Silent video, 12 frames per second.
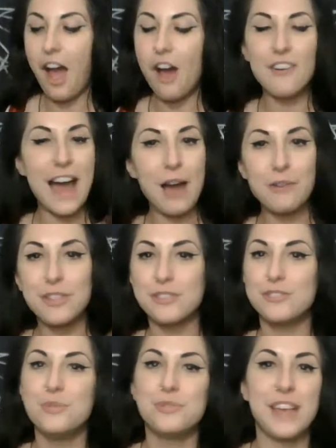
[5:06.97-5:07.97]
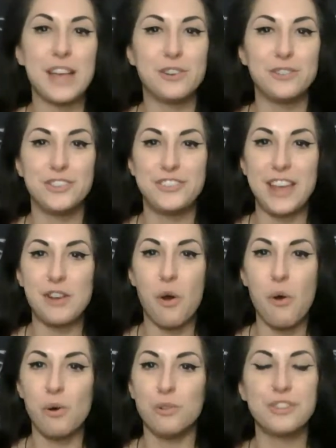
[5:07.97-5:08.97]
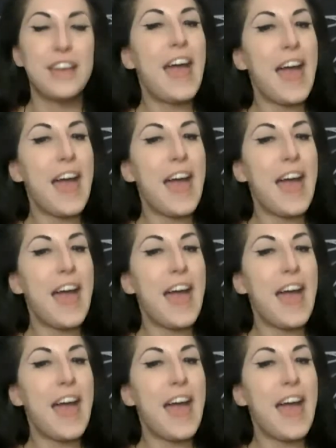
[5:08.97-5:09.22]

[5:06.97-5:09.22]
allow this new cycle to take hold